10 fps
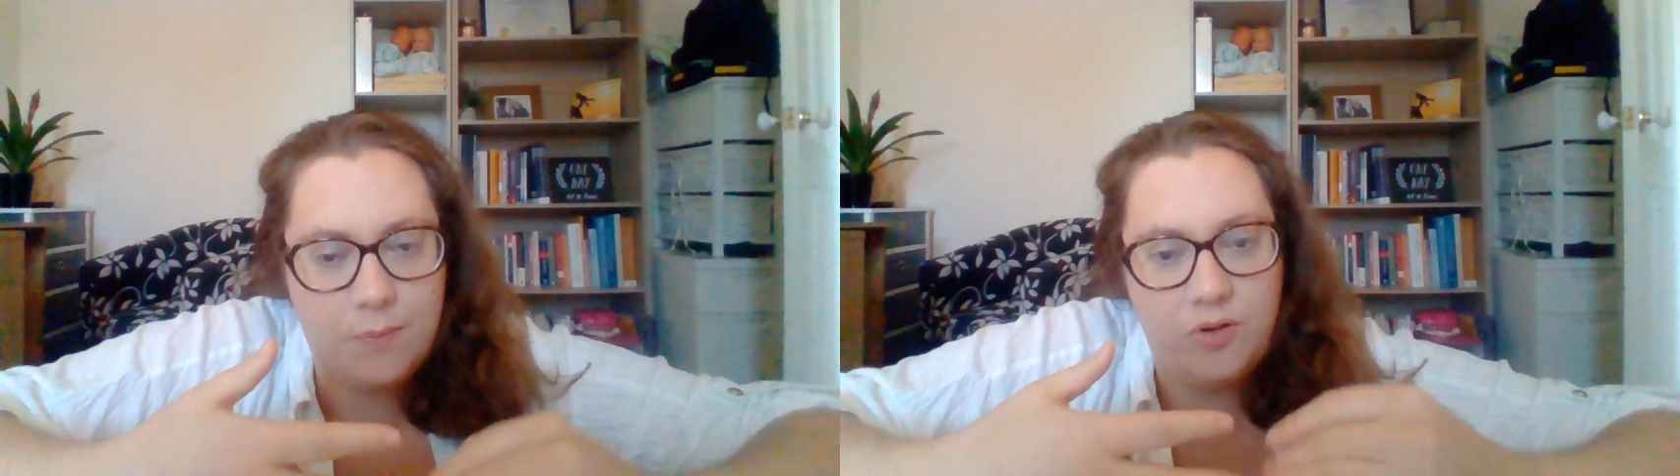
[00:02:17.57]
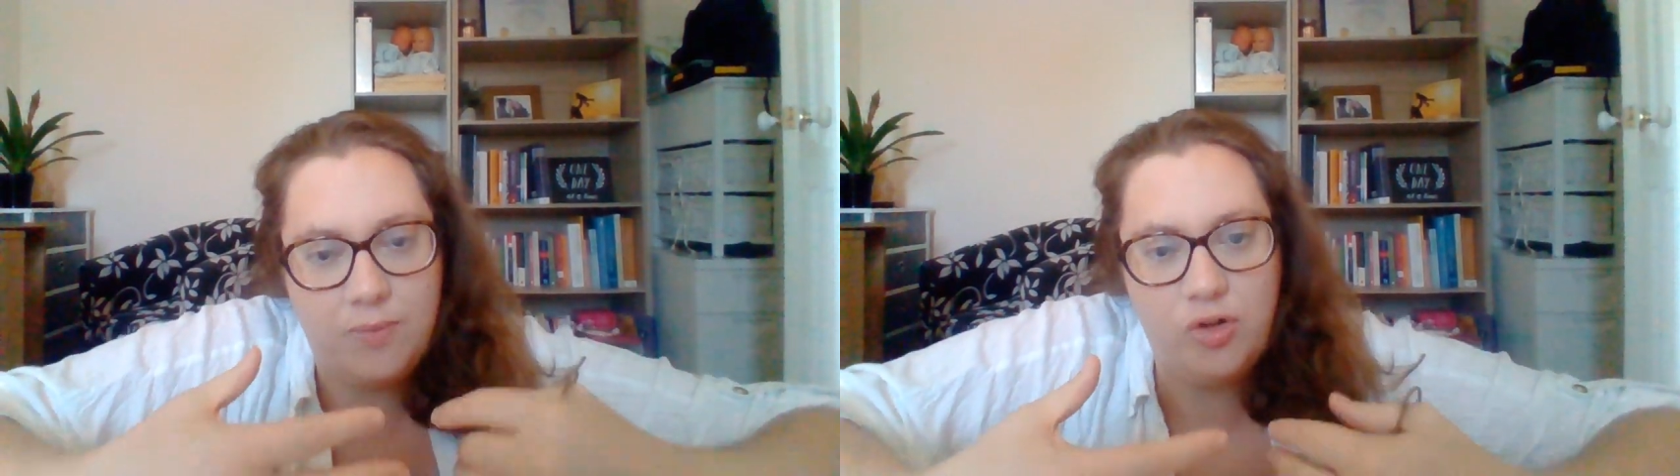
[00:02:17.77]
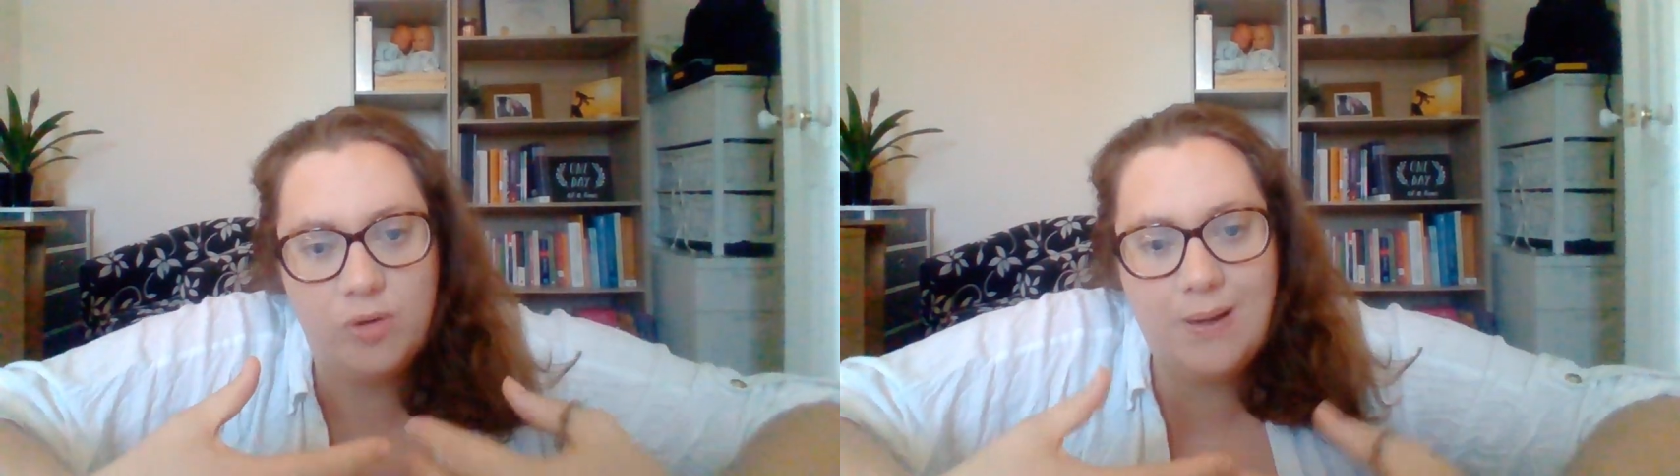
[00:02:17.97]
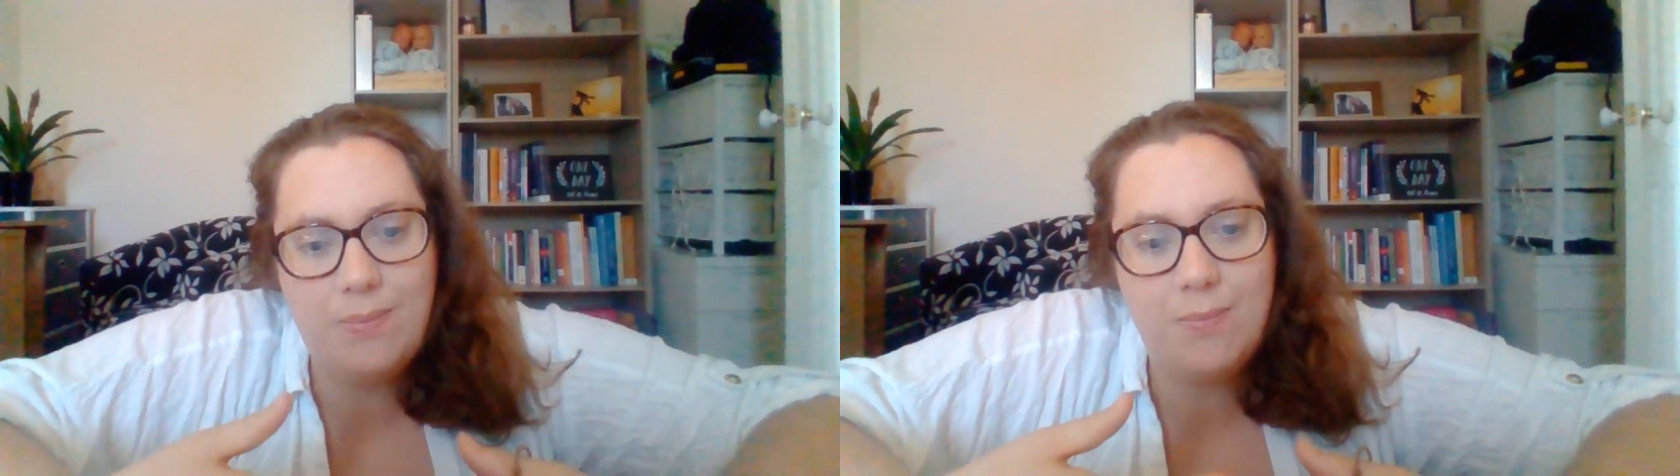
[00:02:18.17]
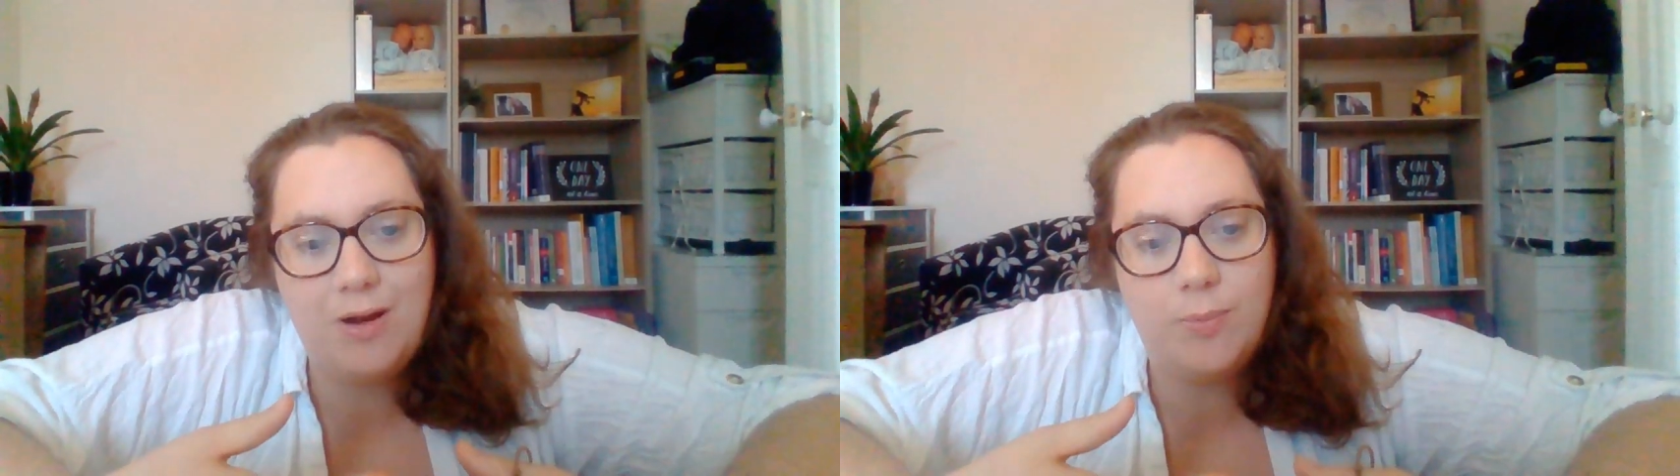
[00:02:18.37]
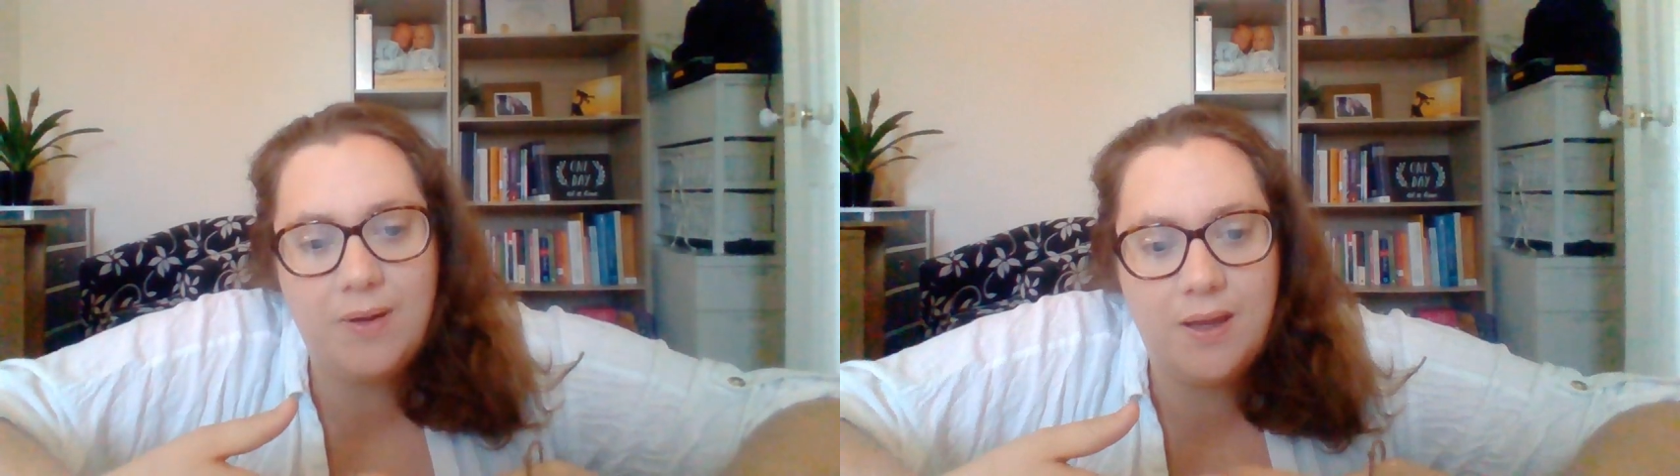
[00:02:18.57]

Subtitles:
which means your baby may not be